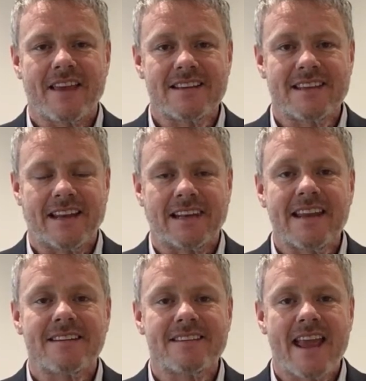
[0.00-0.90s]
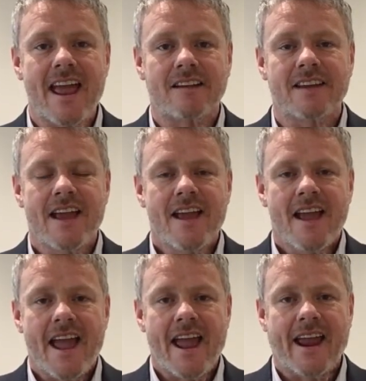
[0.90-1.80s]
They send letters out,
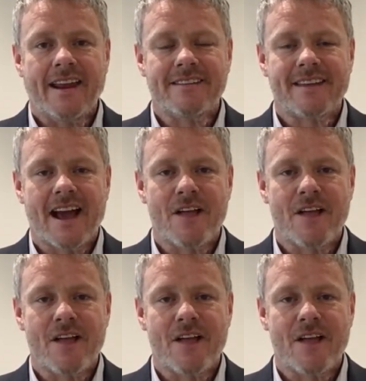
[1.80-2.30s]
and